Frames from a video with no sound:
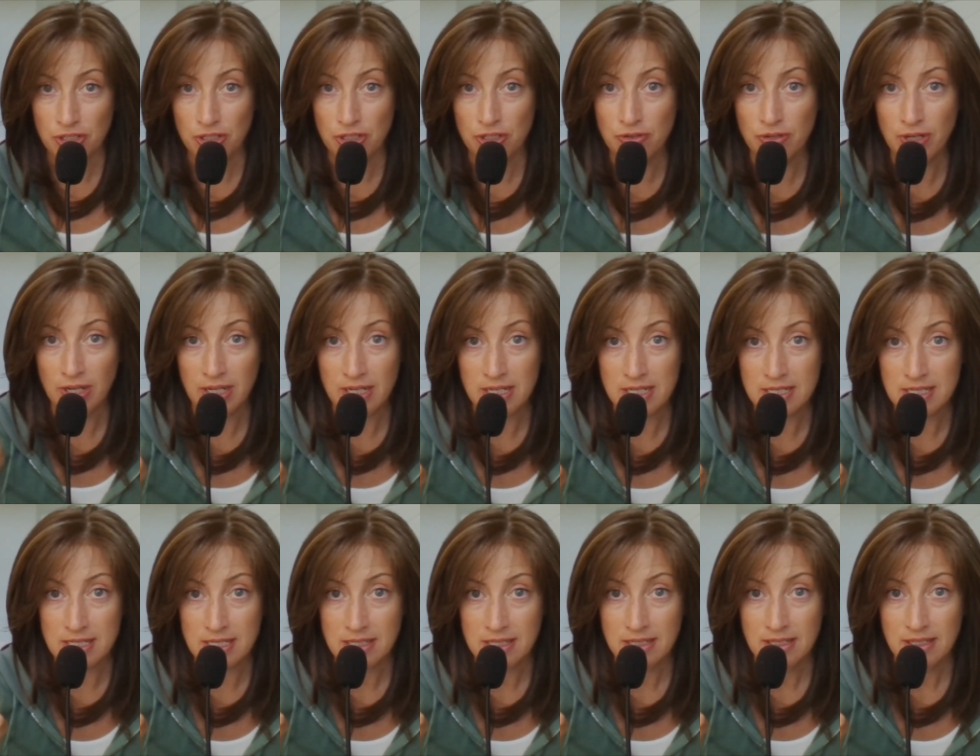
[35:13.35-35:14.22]
you
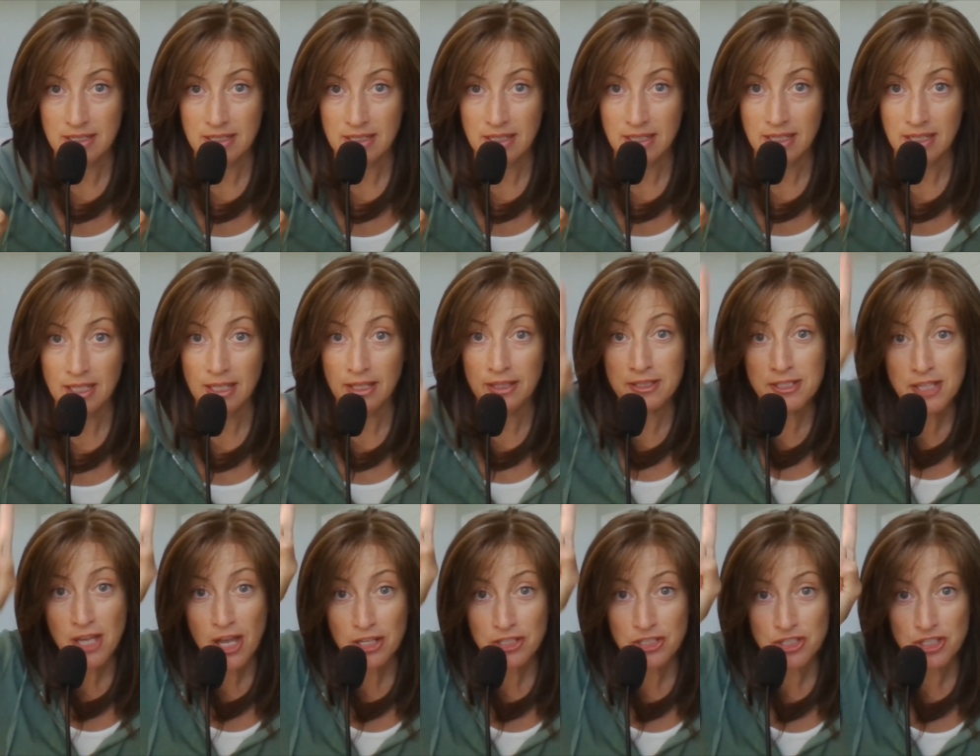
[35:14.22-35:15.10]
guys,
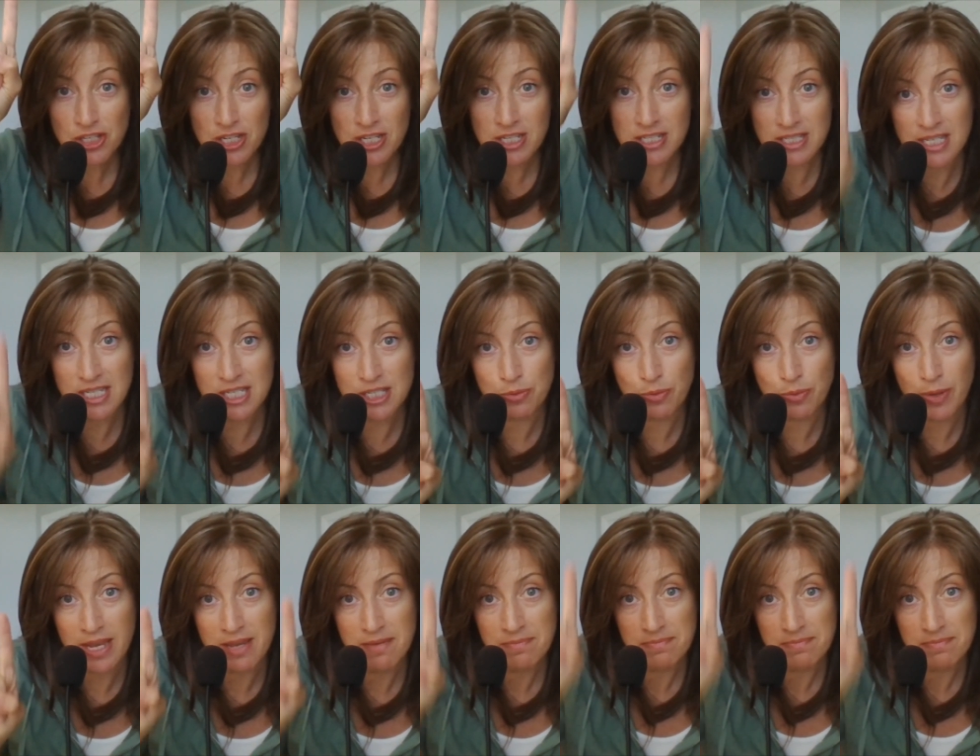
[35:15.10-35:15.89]
touch is this way.